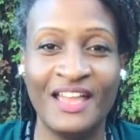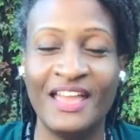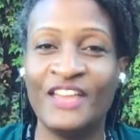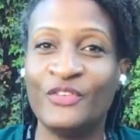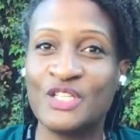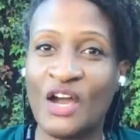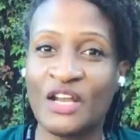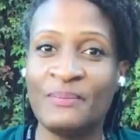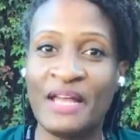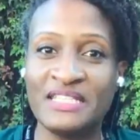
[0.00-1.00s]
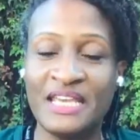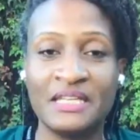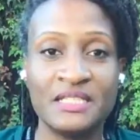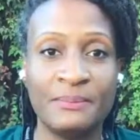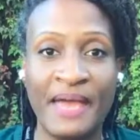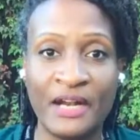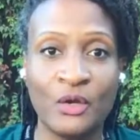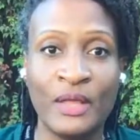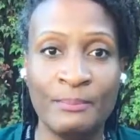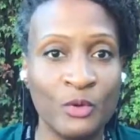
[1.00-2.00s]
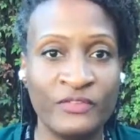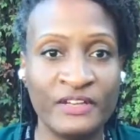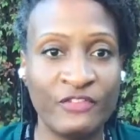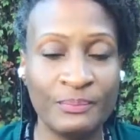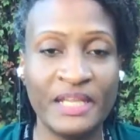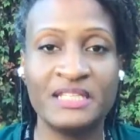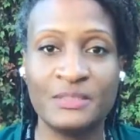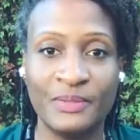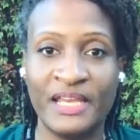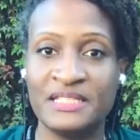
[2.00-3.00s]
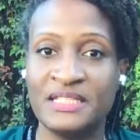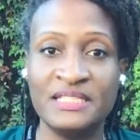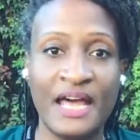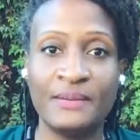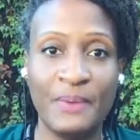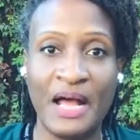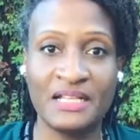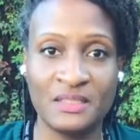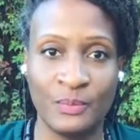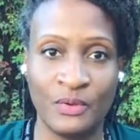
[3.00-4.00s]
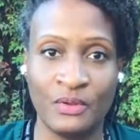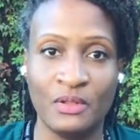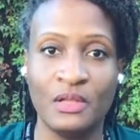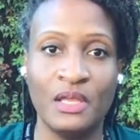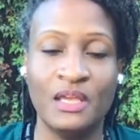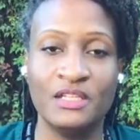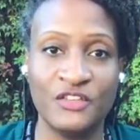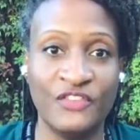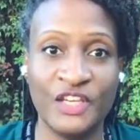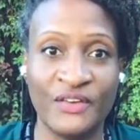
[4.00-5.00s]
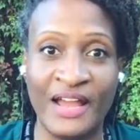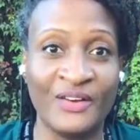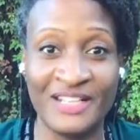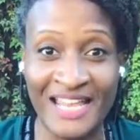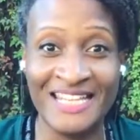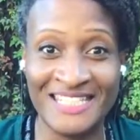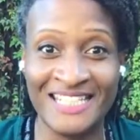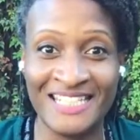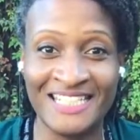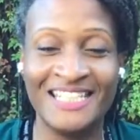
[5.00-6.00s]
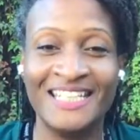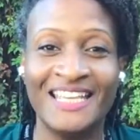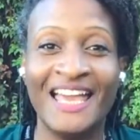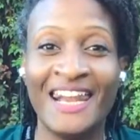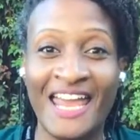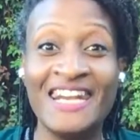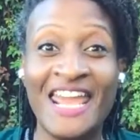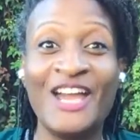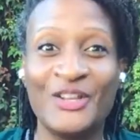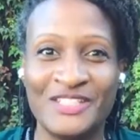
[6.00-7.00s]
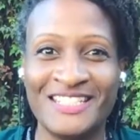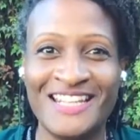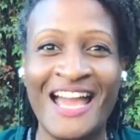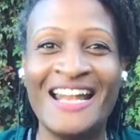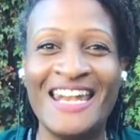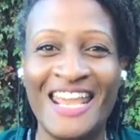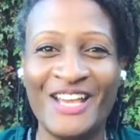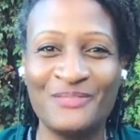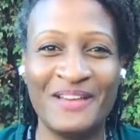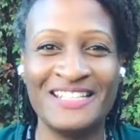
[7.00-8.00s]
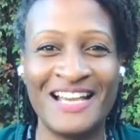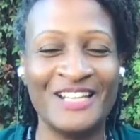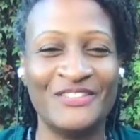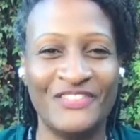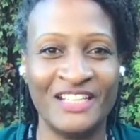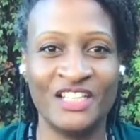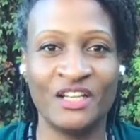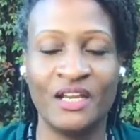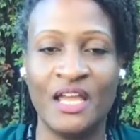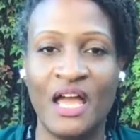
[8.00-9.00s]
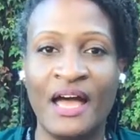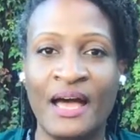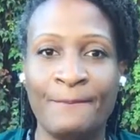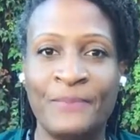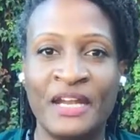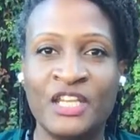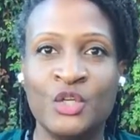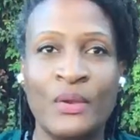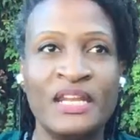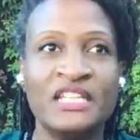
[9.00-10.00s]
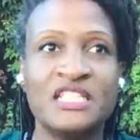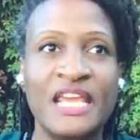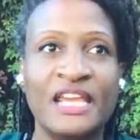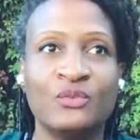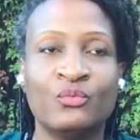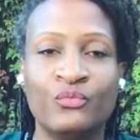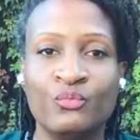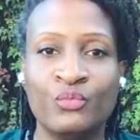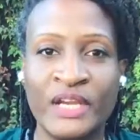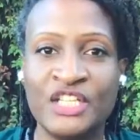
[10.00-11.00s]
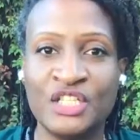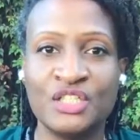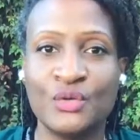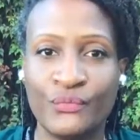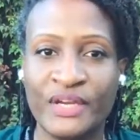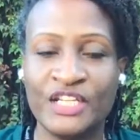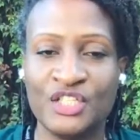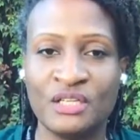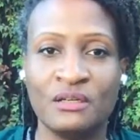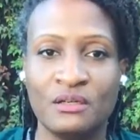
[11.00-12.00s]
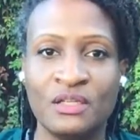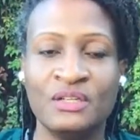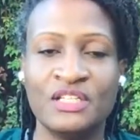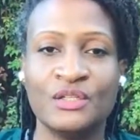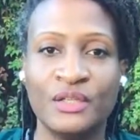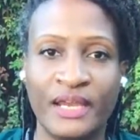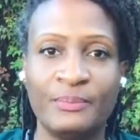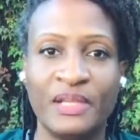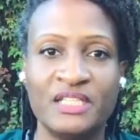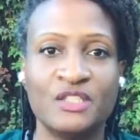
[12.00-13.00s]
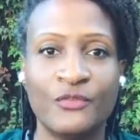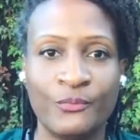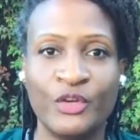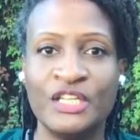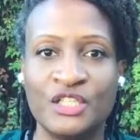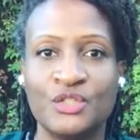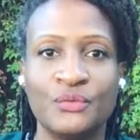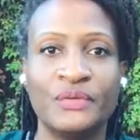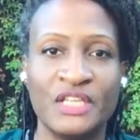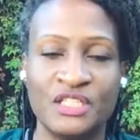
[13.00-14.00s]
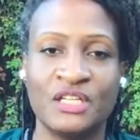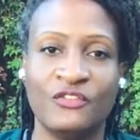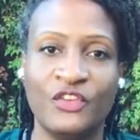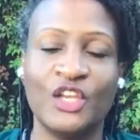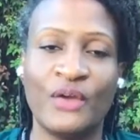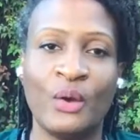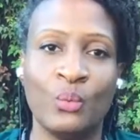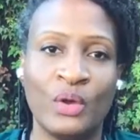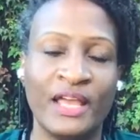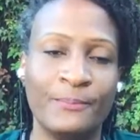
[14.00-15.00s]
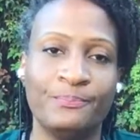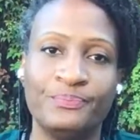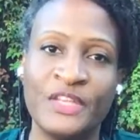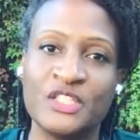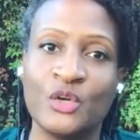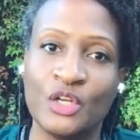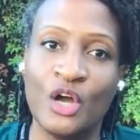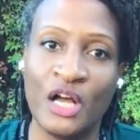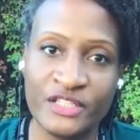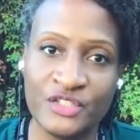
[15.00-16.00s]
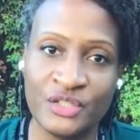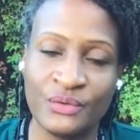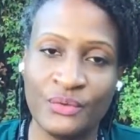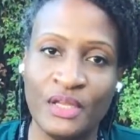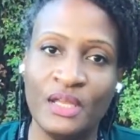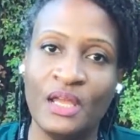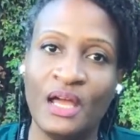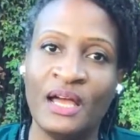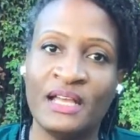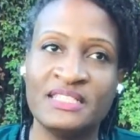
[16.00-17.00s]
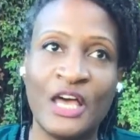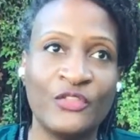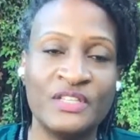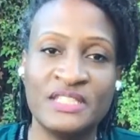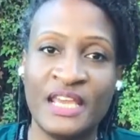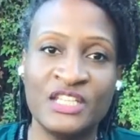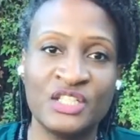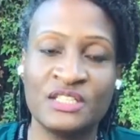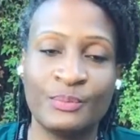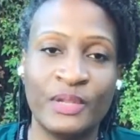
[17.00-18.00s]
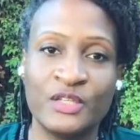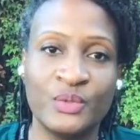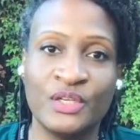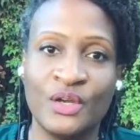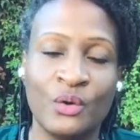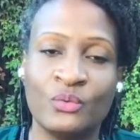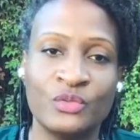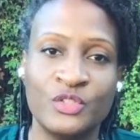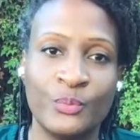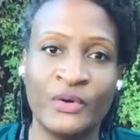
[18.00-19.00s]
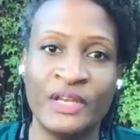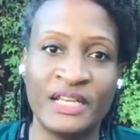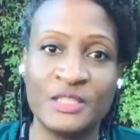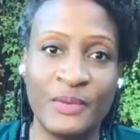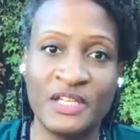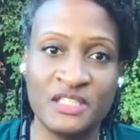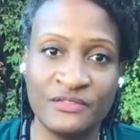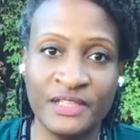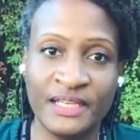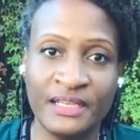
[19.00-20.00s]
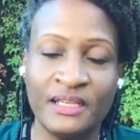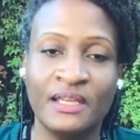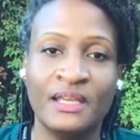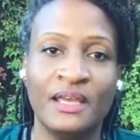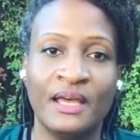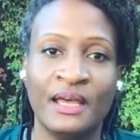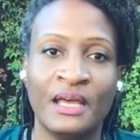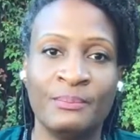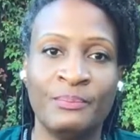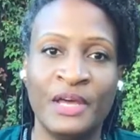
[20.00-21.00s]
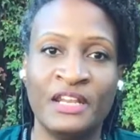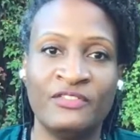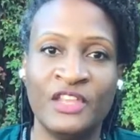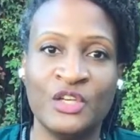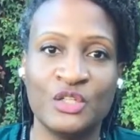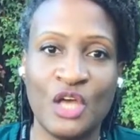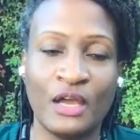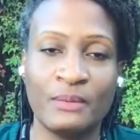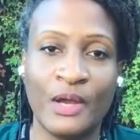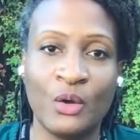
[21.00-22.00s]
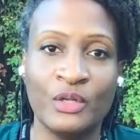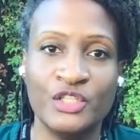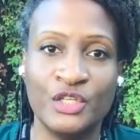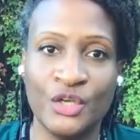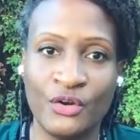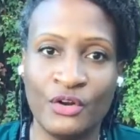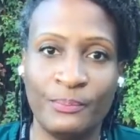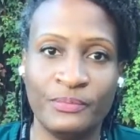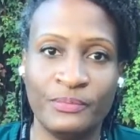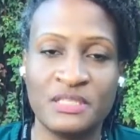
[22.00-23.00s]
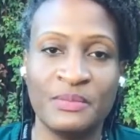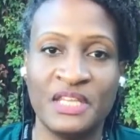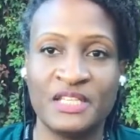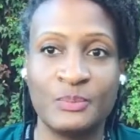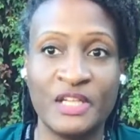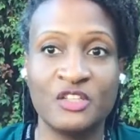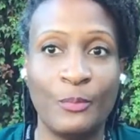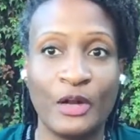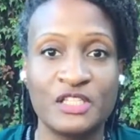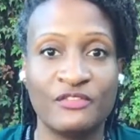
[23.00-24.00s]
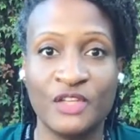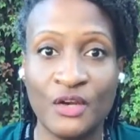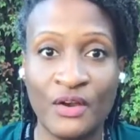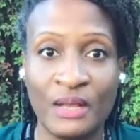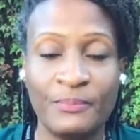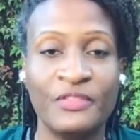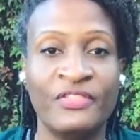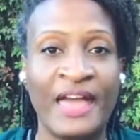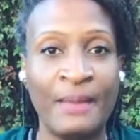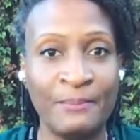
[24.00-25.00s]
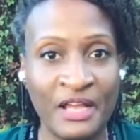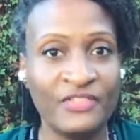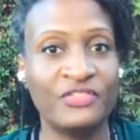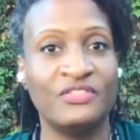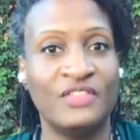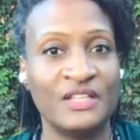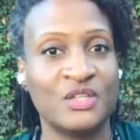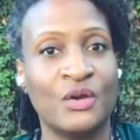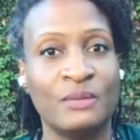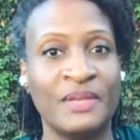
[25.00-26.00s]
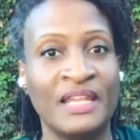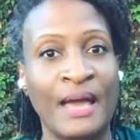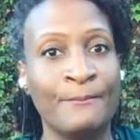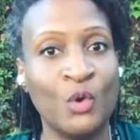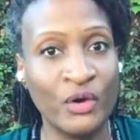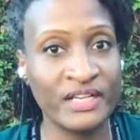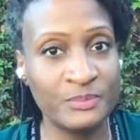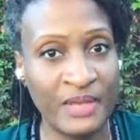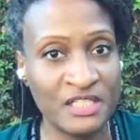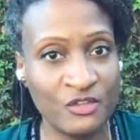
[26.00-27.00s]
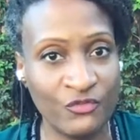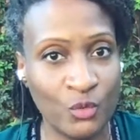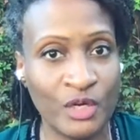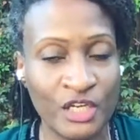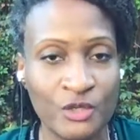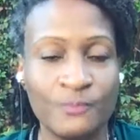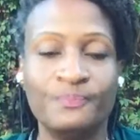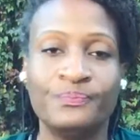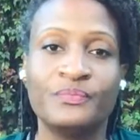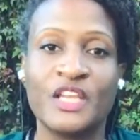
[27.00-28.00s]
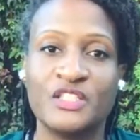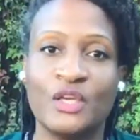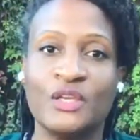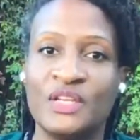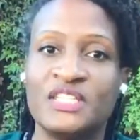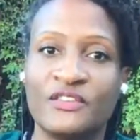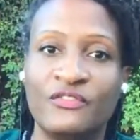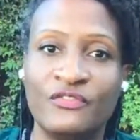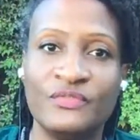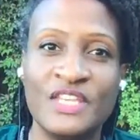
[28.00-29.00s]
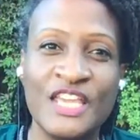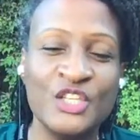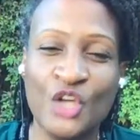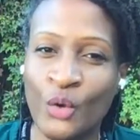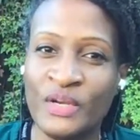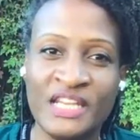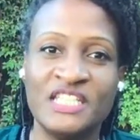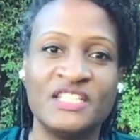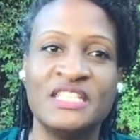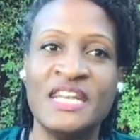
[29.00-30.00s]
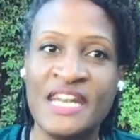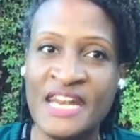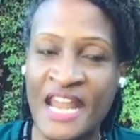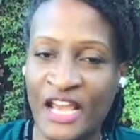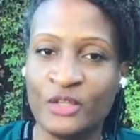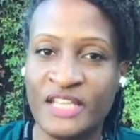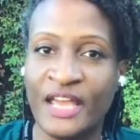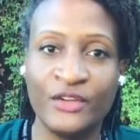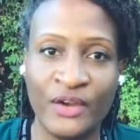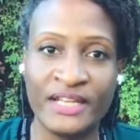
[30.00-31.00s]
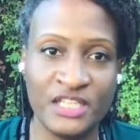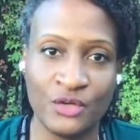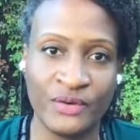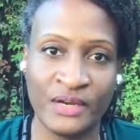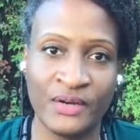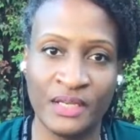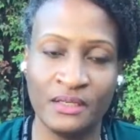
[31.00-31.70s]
If you're talking about taking a sabbatical and moving from place to place, it's not impossible to figure out, because I did it and I nailed it. I nailed my dollar figure. But you need to take region to region. You need to look at places from region to region to figure out what it's going to cost you. Southeast Asia is a place where you can go super inexpensively. But if then you're talking about going to Europe, some of the expensive parts of Europe, that month, things are going to be a lot more expensive for you. So you don't need to nail down your itinerary